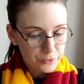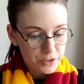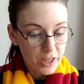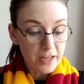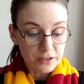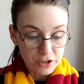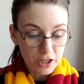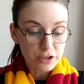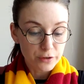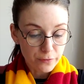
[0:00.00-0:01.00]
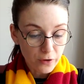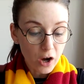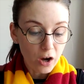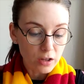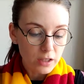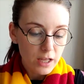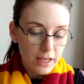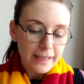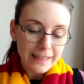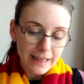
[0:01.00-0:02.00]
then start to fall.
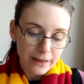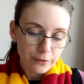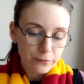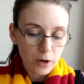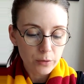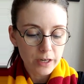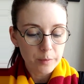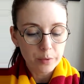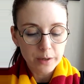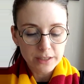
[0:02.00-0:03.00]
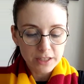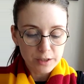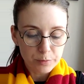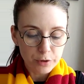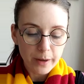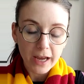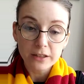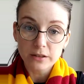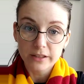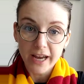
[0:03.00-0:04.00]
He leant forward and pointed his broom
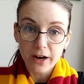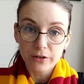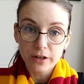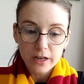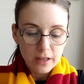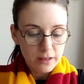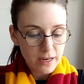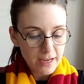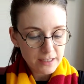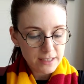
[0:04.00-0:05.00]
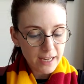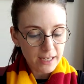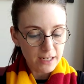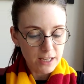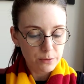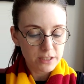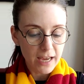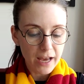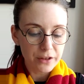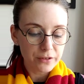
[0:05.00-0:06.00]
handle down. The next second he was
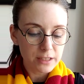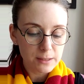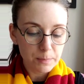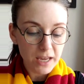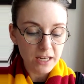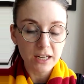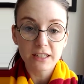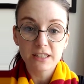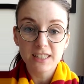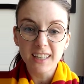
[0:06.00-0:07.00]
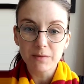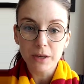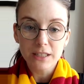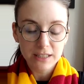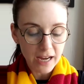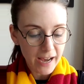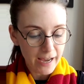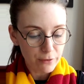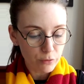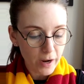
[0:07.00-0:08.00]
gathering speed in a steep
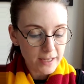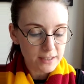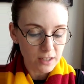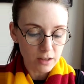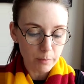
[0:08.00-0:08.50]
dive, racing the